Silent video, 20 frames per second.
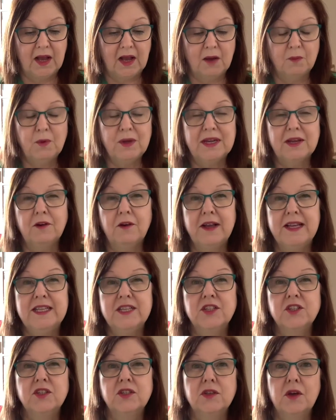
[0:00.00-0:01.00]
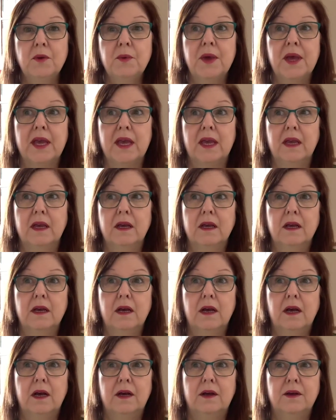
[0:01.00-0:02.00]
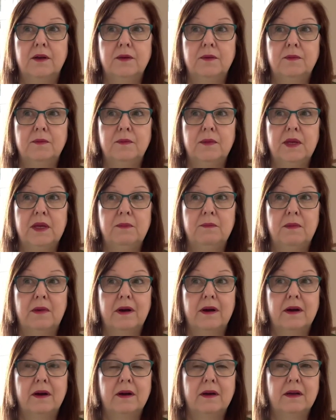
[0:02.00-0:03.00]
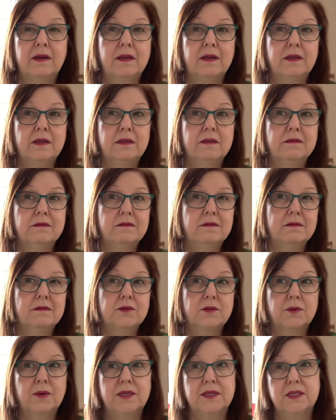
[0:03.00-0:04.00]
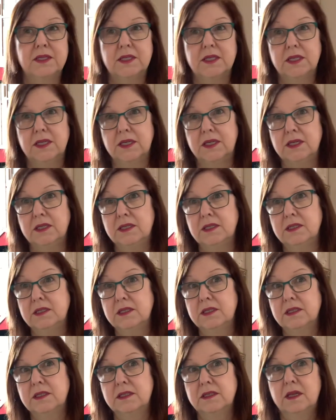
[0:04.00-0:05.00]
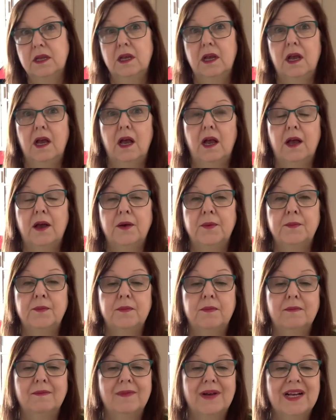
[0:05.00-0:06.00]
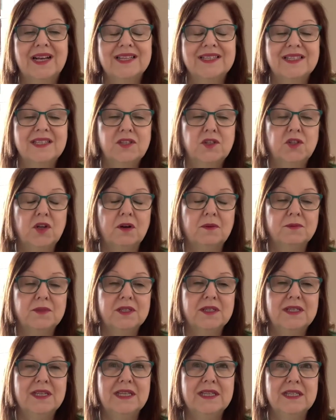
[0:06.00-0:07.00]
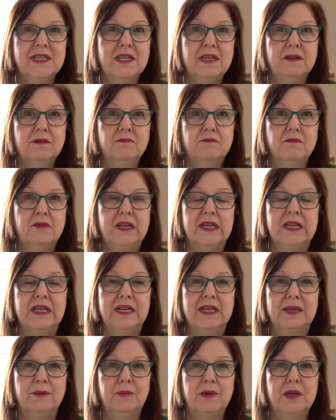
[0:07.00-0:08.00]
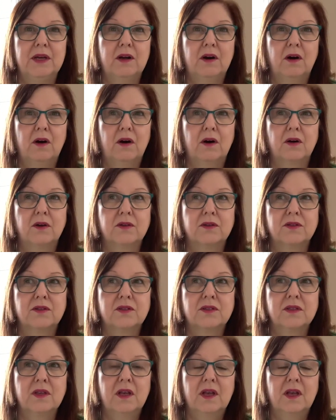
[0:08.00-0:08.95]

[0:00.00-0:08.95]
when I got into sewing in my 20s, I stopped knitting really because